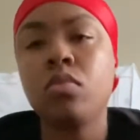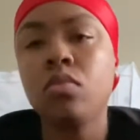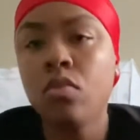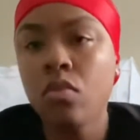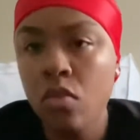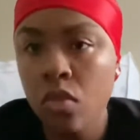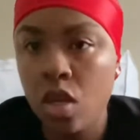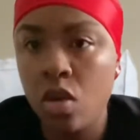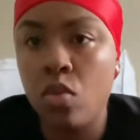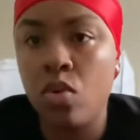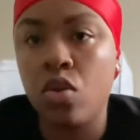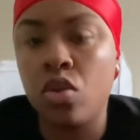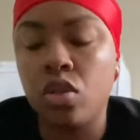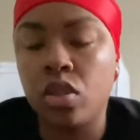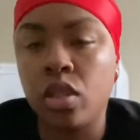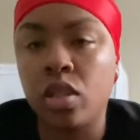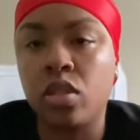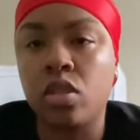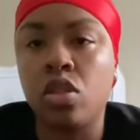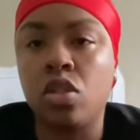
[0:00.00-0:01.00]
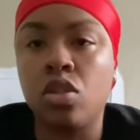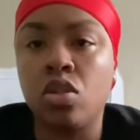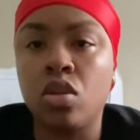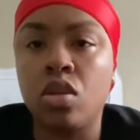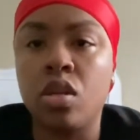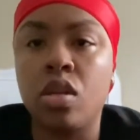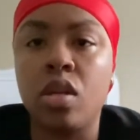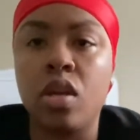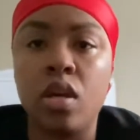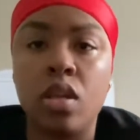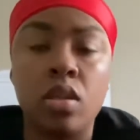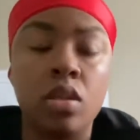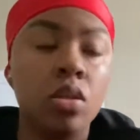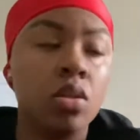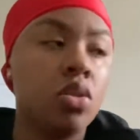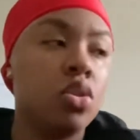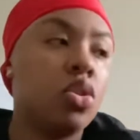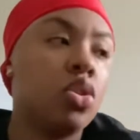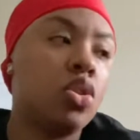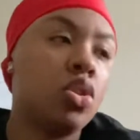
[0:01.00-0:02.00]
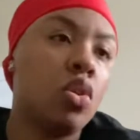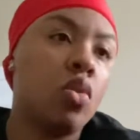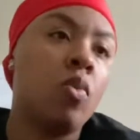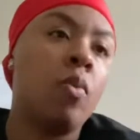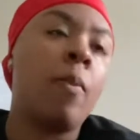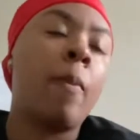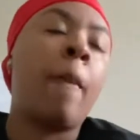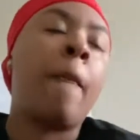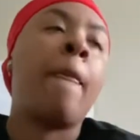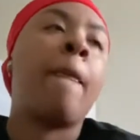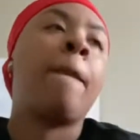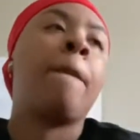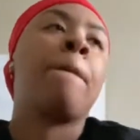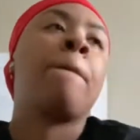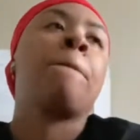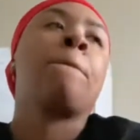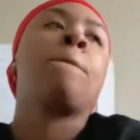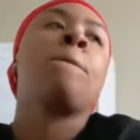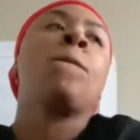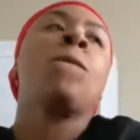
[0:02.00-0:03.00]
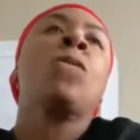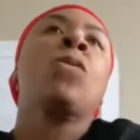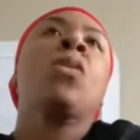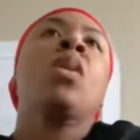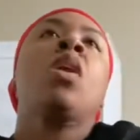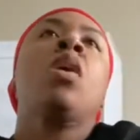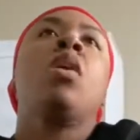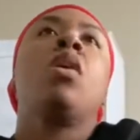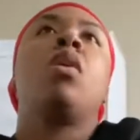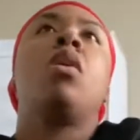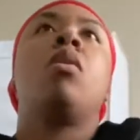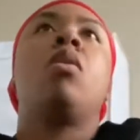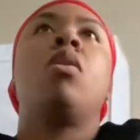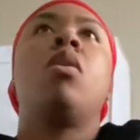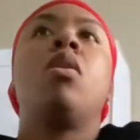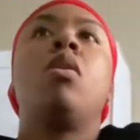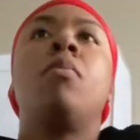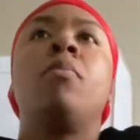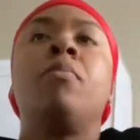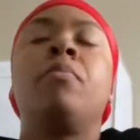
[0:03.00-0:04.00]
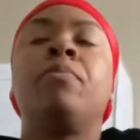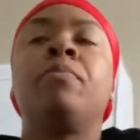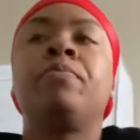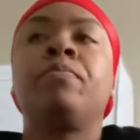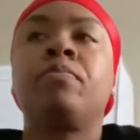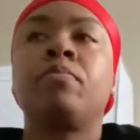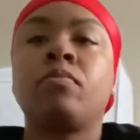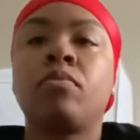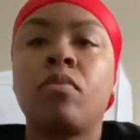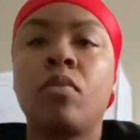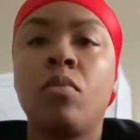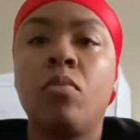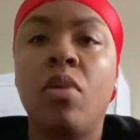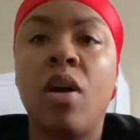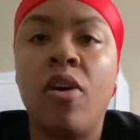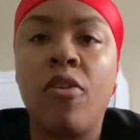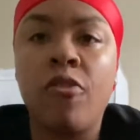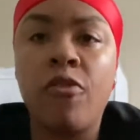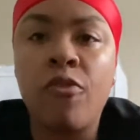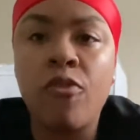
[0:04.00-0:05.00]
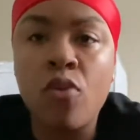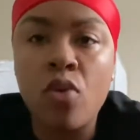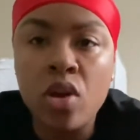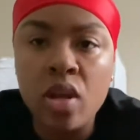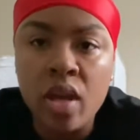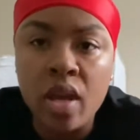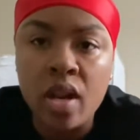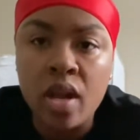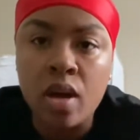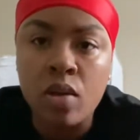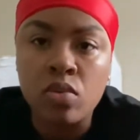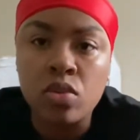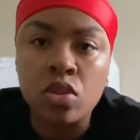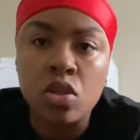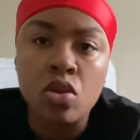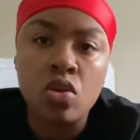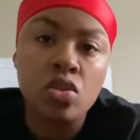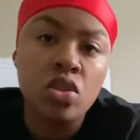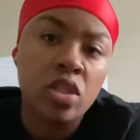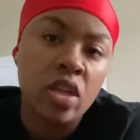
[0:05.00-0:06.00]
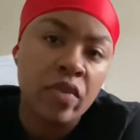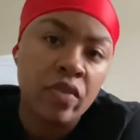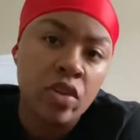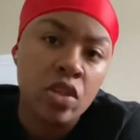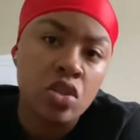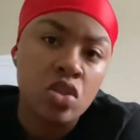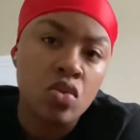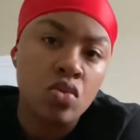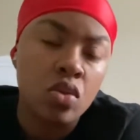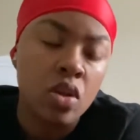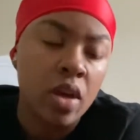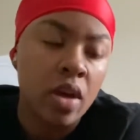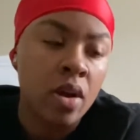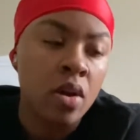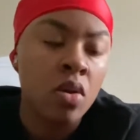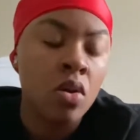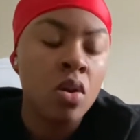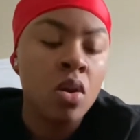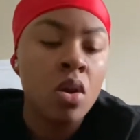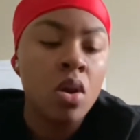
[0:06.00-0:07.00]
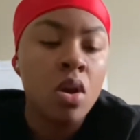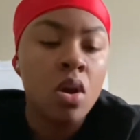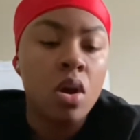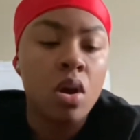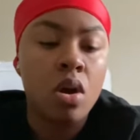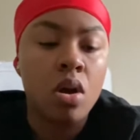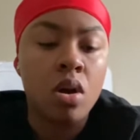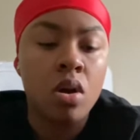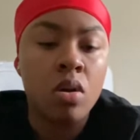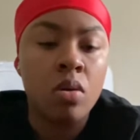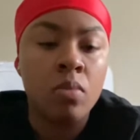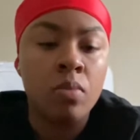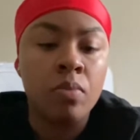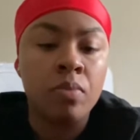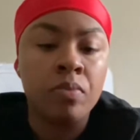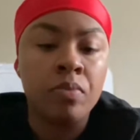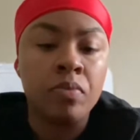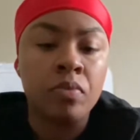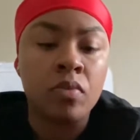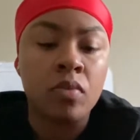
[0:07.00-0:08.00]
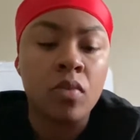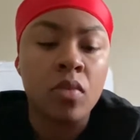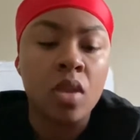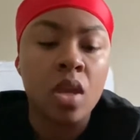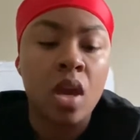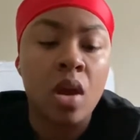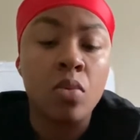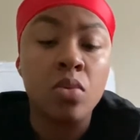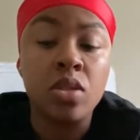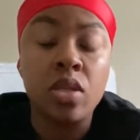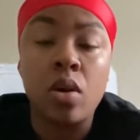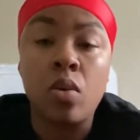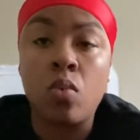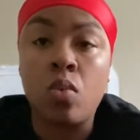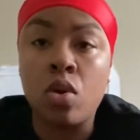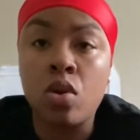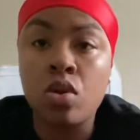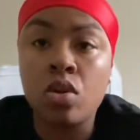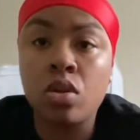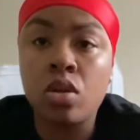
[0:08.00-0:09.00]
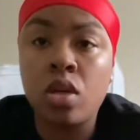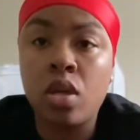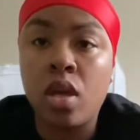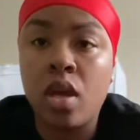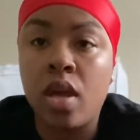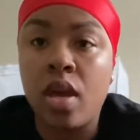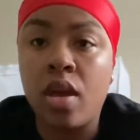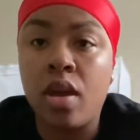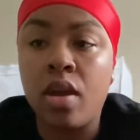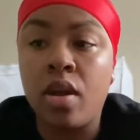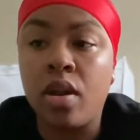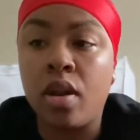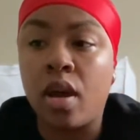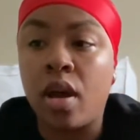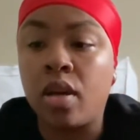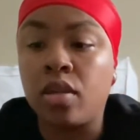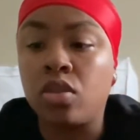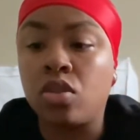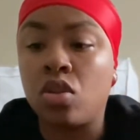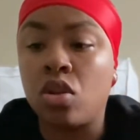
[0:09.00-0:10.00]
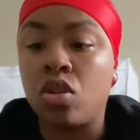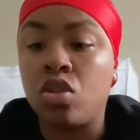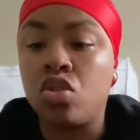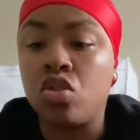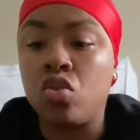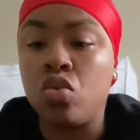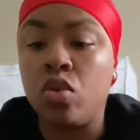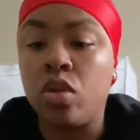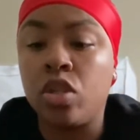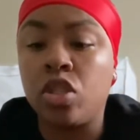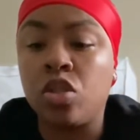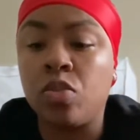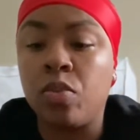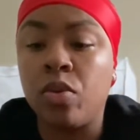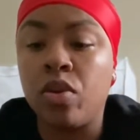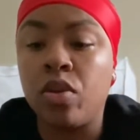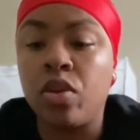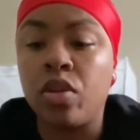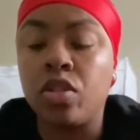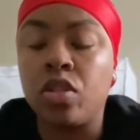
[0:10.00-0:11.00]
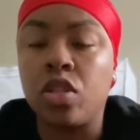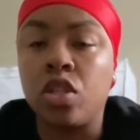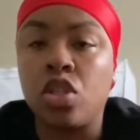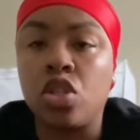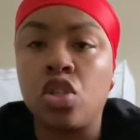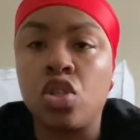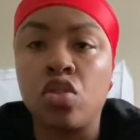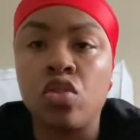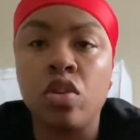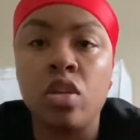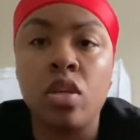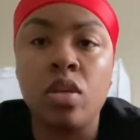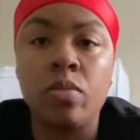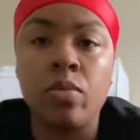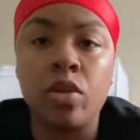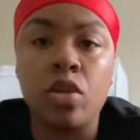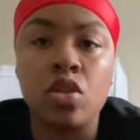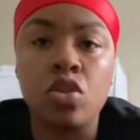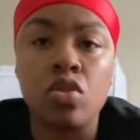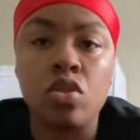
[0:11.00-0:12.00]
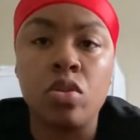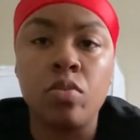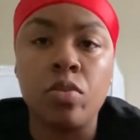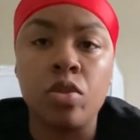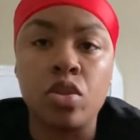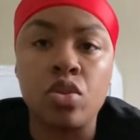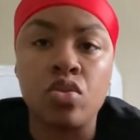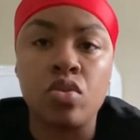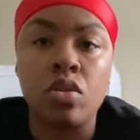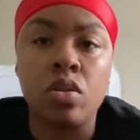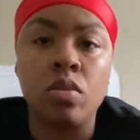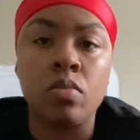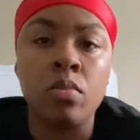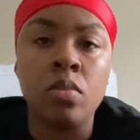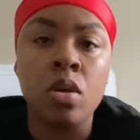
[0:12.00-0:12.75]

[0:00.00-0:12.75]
And we're going to take this journey together. So, about 48 hours ago, 72 now, I was at work and I started to experience extreme